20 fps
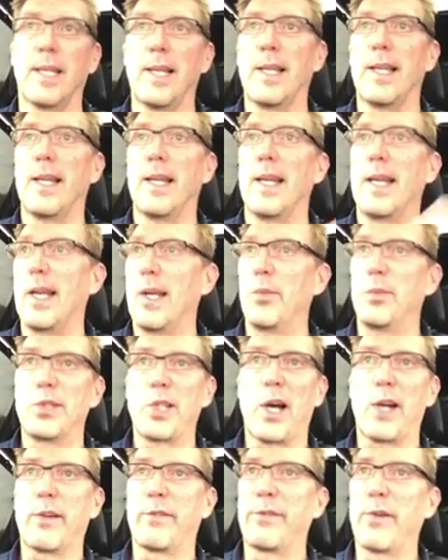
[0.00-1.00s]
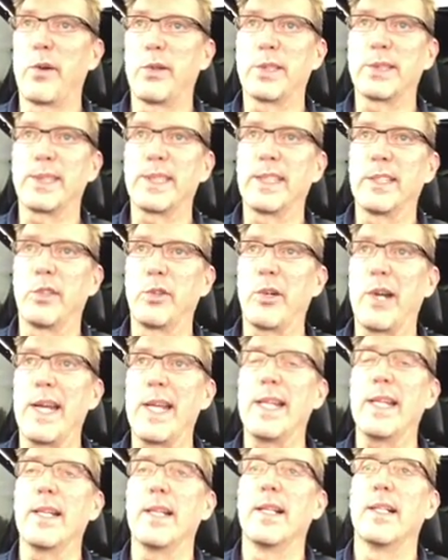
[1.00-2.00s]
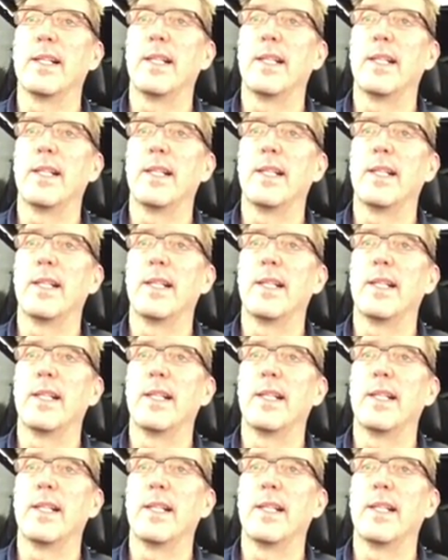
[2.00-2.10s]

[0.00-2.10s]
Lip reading: It was autofocusing great.